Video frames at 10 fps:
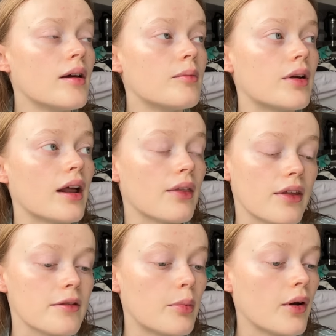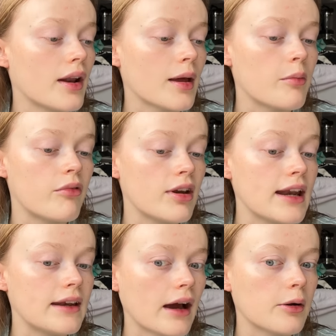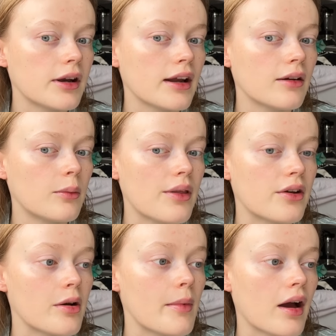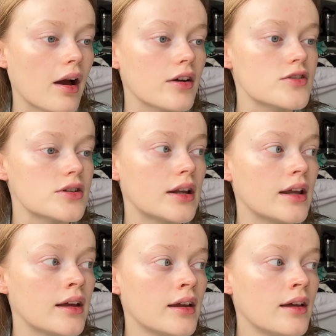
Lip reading: but at this point I'm really doubting whether I'm actually